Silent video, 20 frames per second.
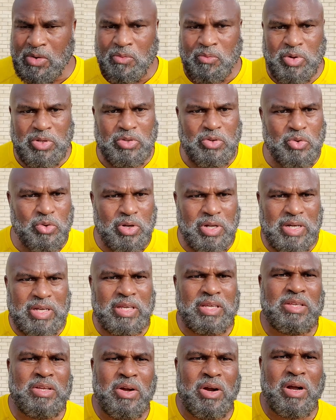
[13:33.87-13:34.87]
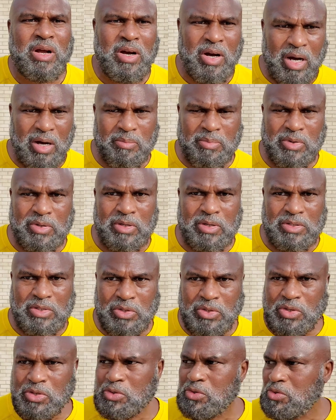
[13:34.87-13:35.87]
when you look in your cupboard,
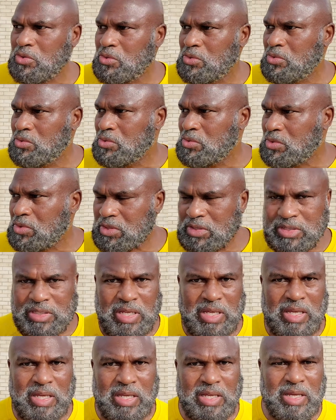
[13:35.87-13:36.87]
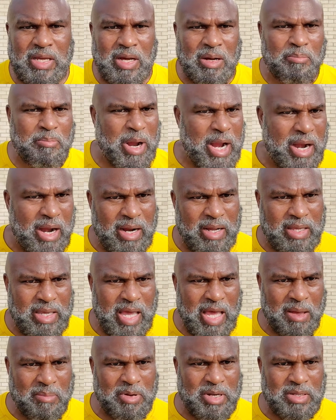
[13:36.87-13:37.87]
do you see a bare
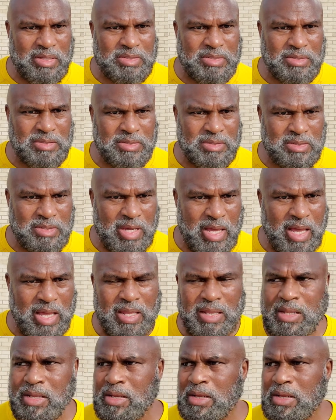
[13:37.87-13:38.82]
cabinets yet?